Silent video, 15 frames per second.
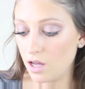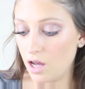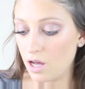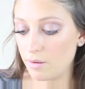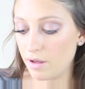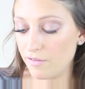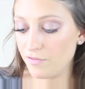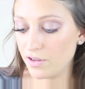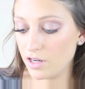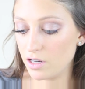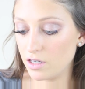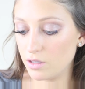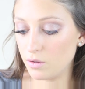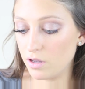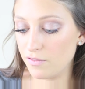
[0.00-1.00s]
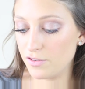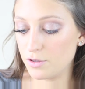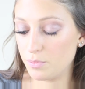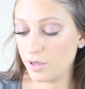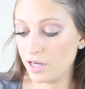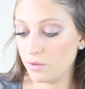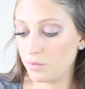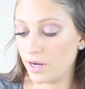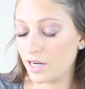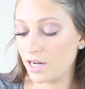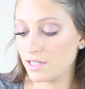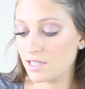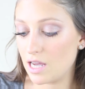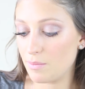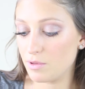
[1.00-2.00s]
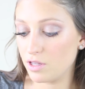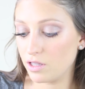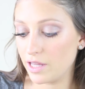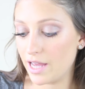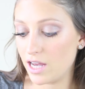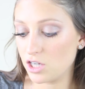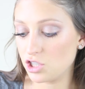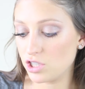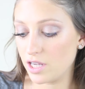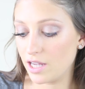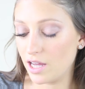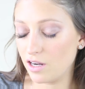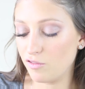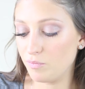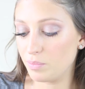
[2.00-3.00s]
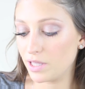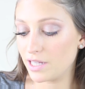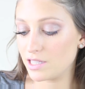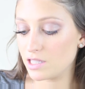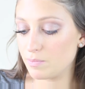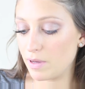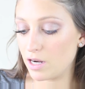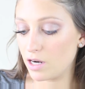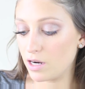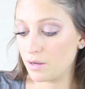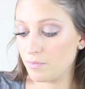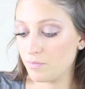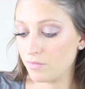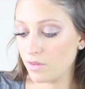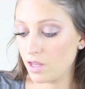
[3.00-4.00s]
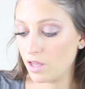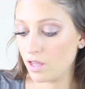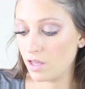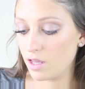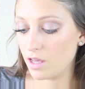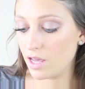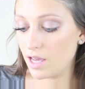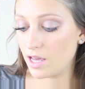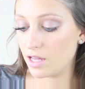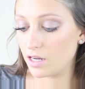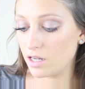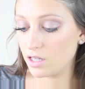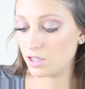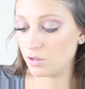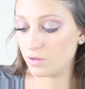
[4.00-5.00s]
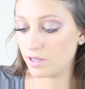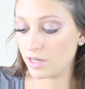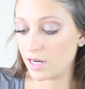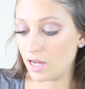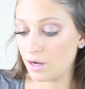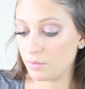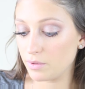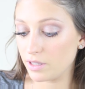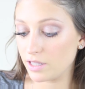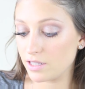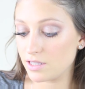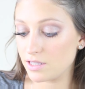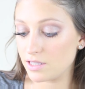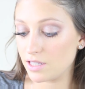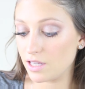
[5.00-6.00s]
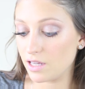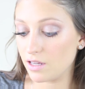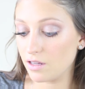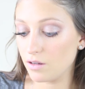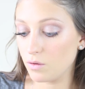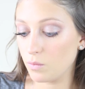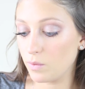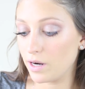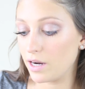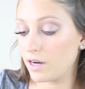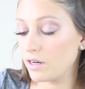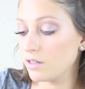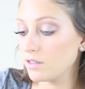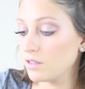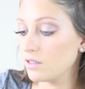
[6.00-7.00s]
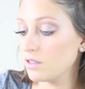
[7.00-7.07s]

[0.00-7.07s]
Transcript: I figured if you put it right on top of the lash, it kind of blends better and you cannot really see where